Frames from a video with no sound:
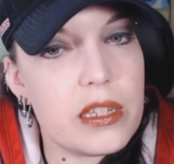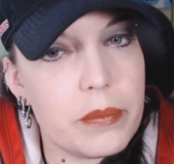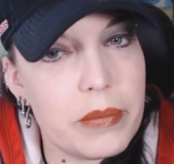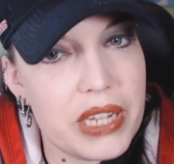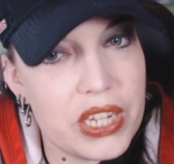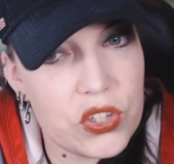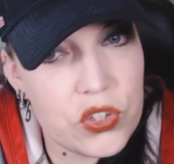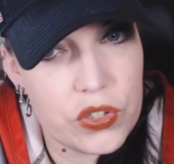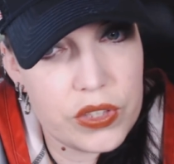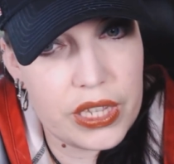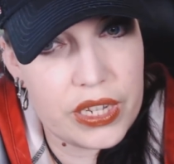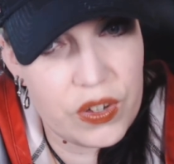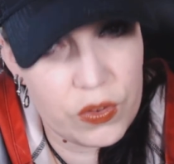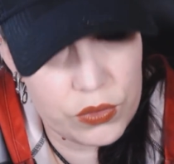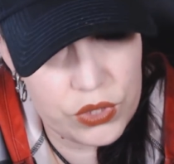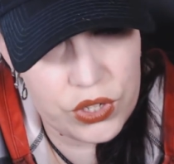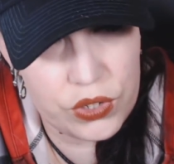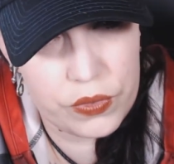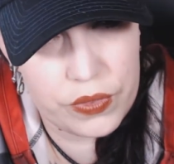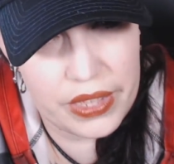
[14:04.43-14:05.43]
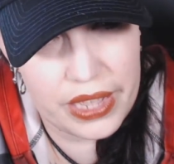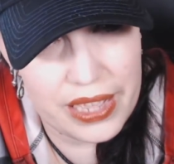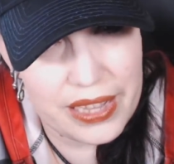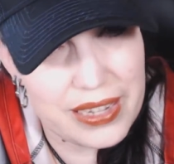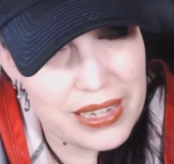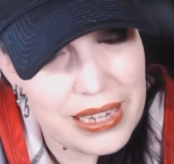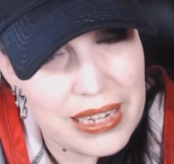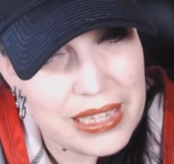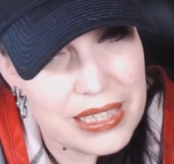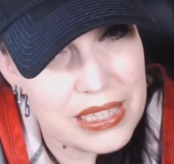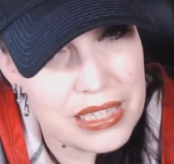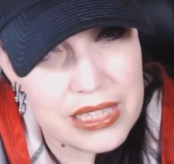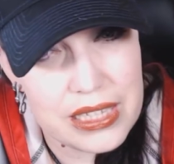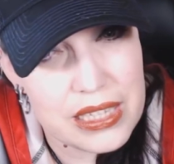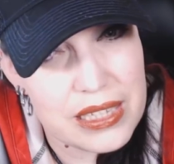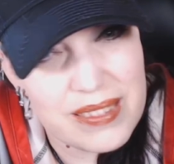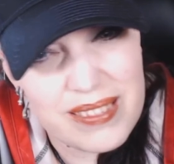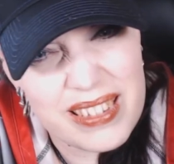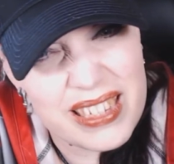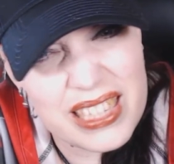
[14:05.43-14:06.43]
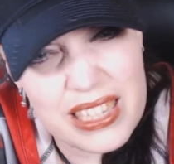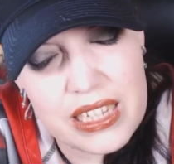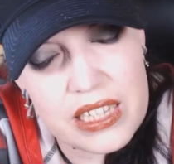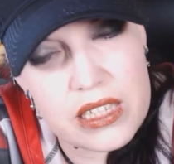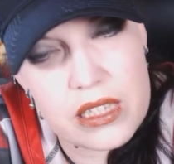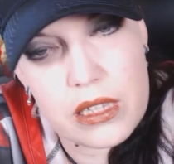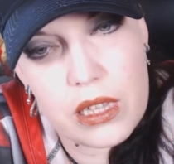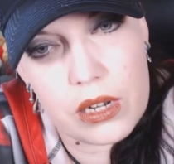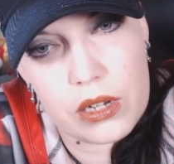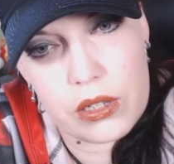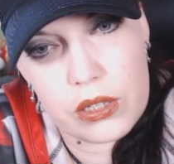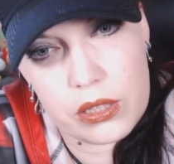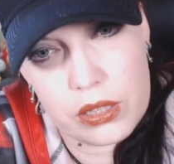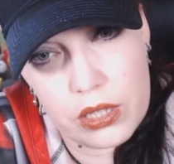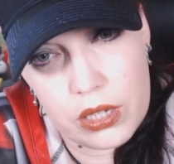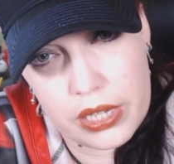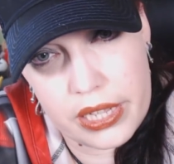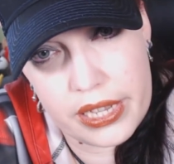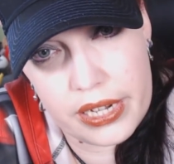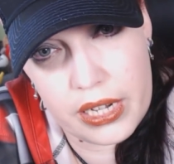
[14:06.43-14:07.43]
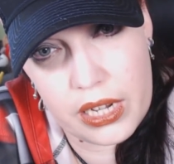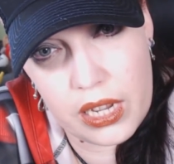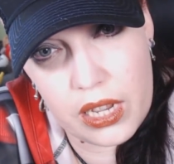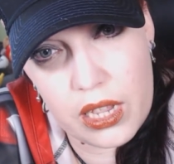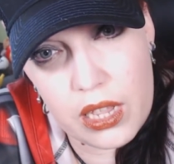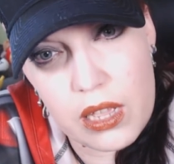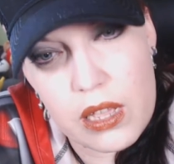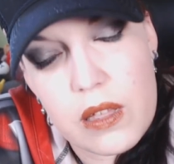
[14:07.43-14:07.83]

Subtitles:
to make sure they don't do that. It's not a good look, honey.